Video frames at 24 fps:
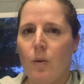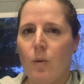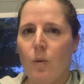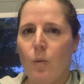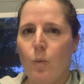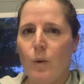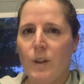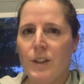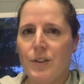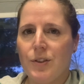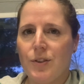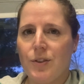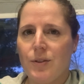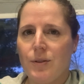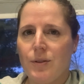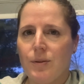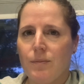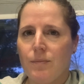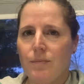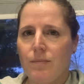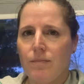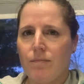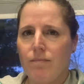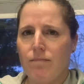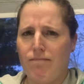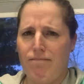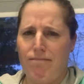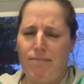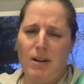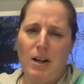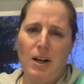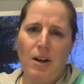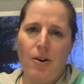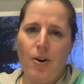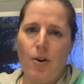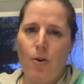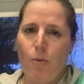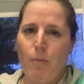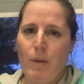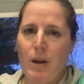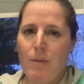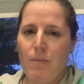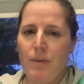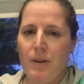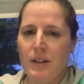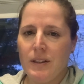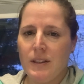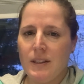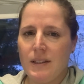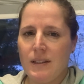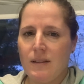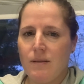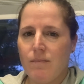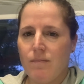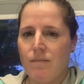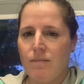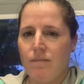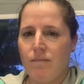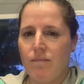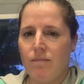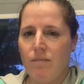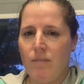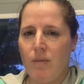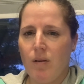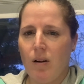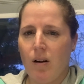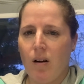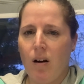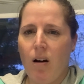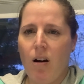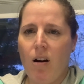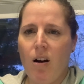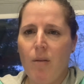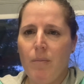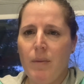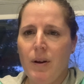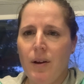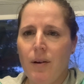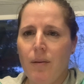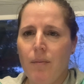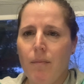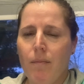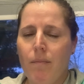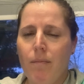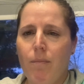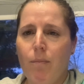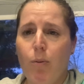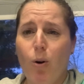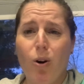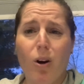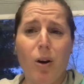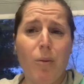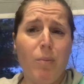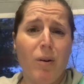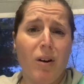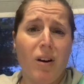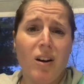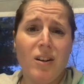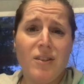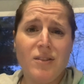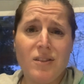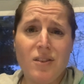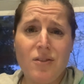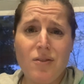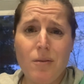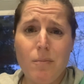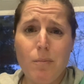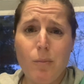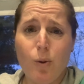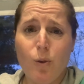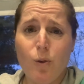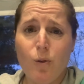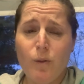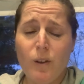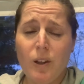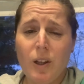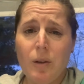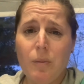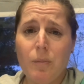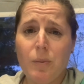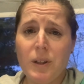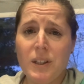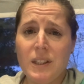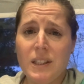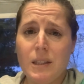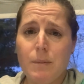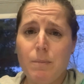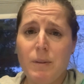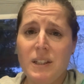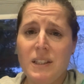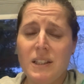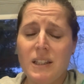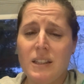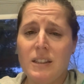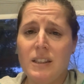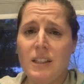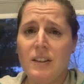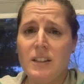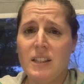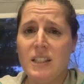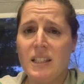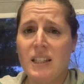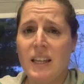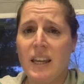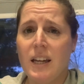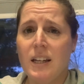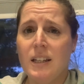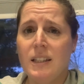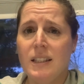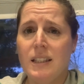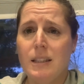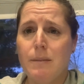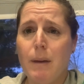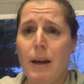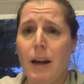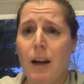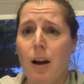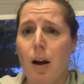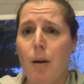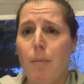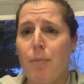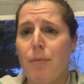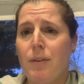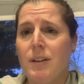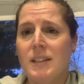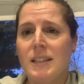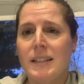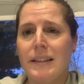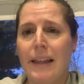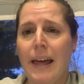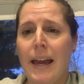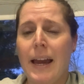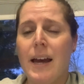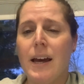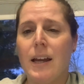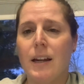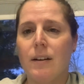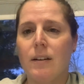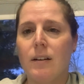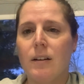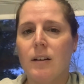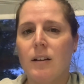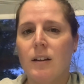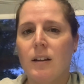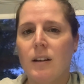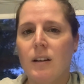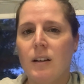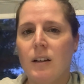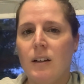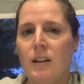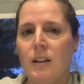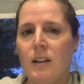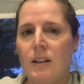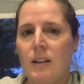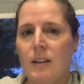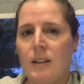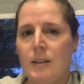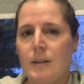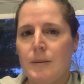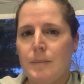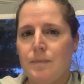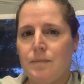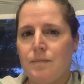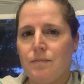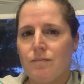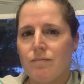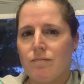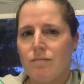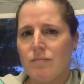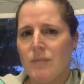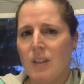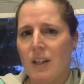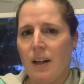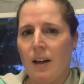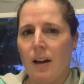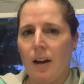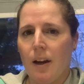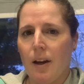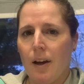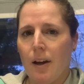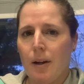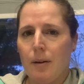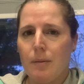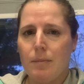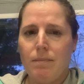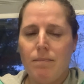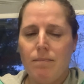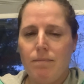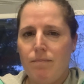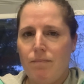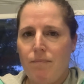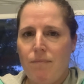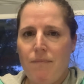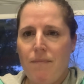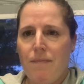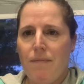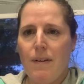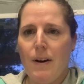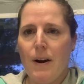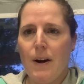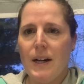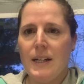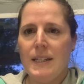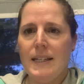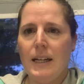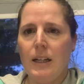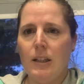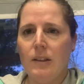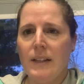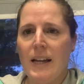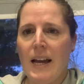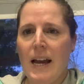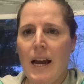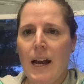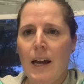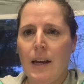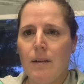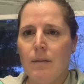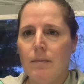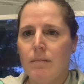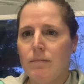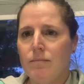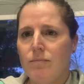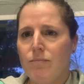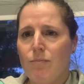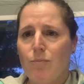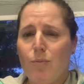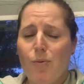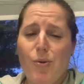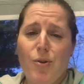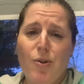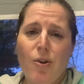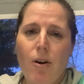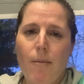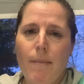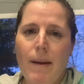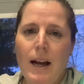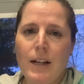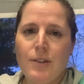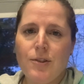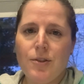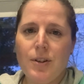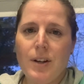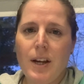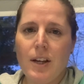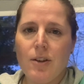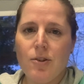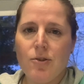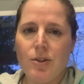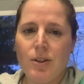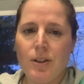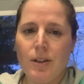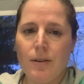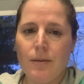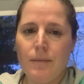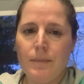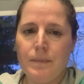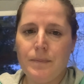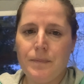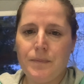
which, I don't know, maybe it's a common book because of the movie, but it's basically these kids make up this land, like a fairy tale land with their imagination.